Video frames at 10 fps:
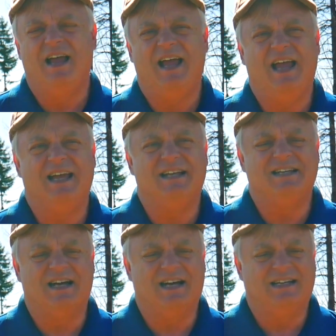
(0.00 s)

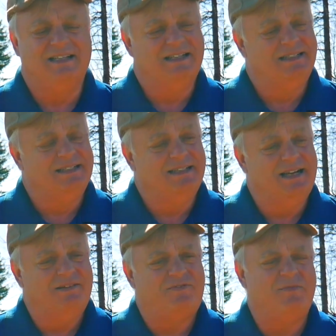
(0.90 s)
And
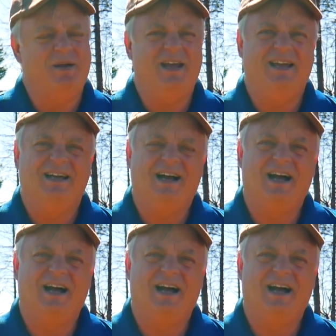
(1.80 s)
for me,